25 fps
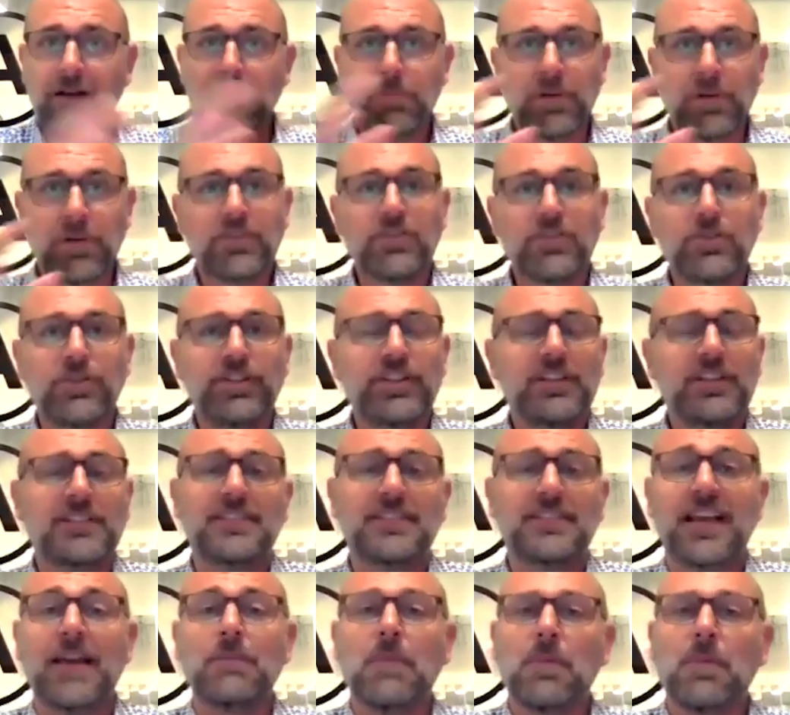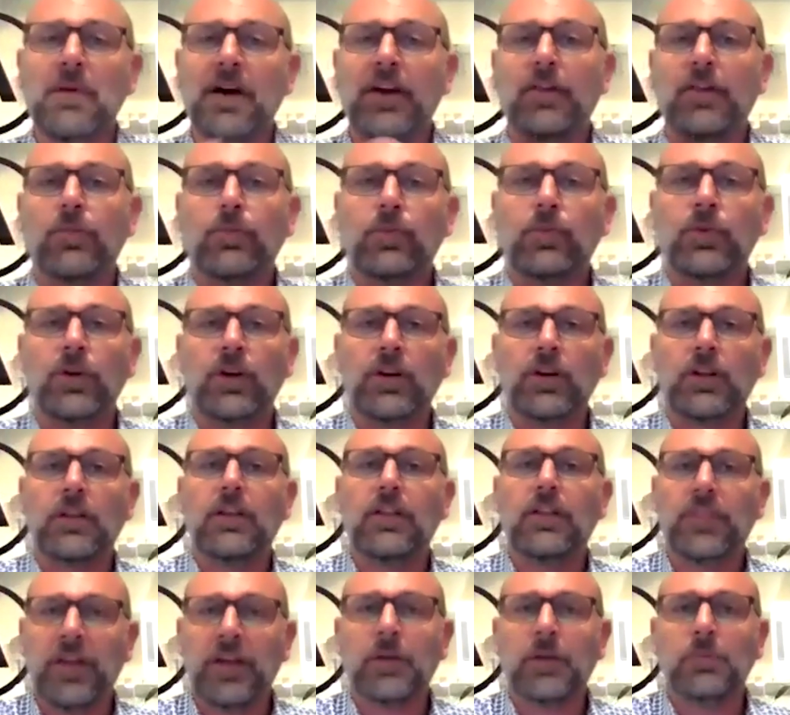but doing the same amount of
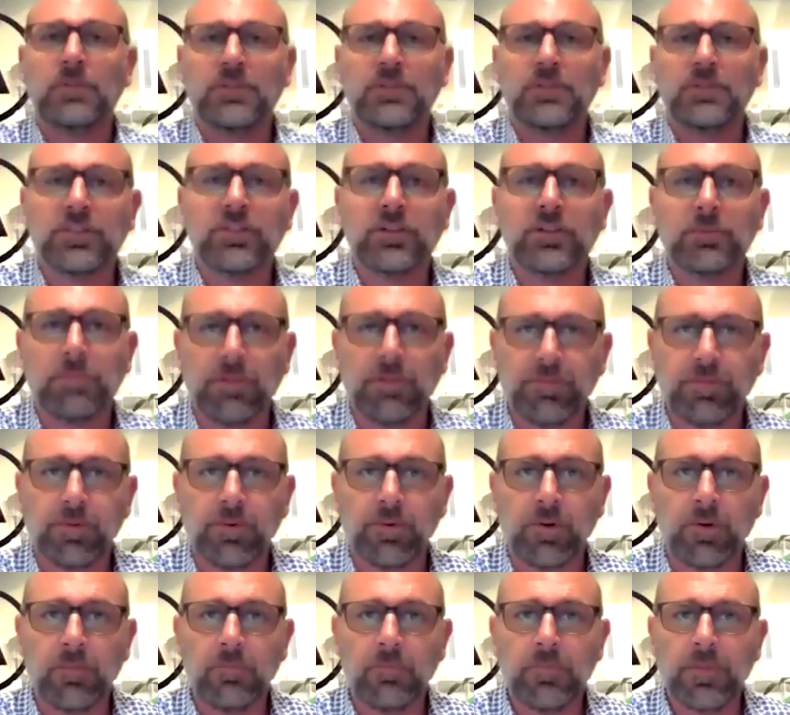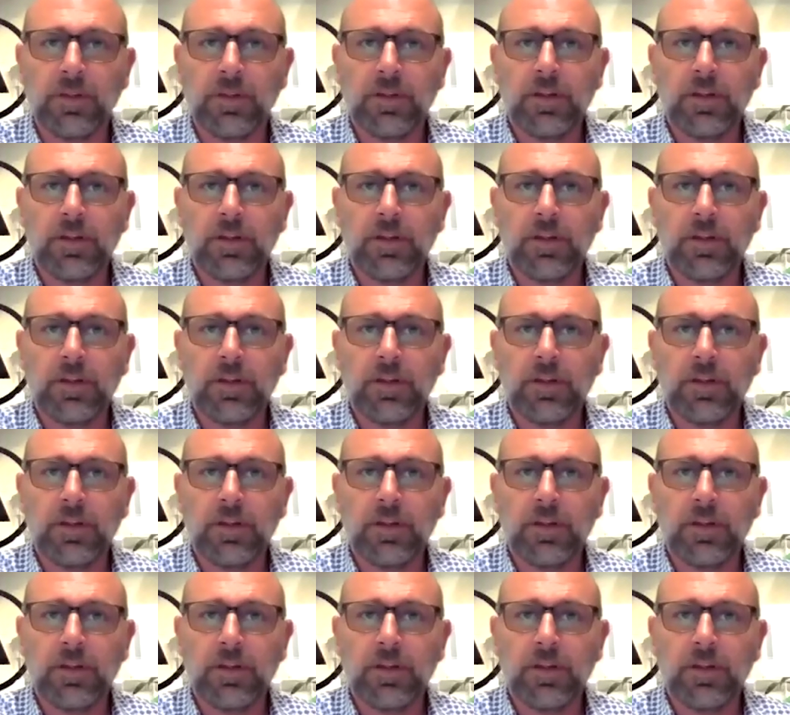work that it was doing before.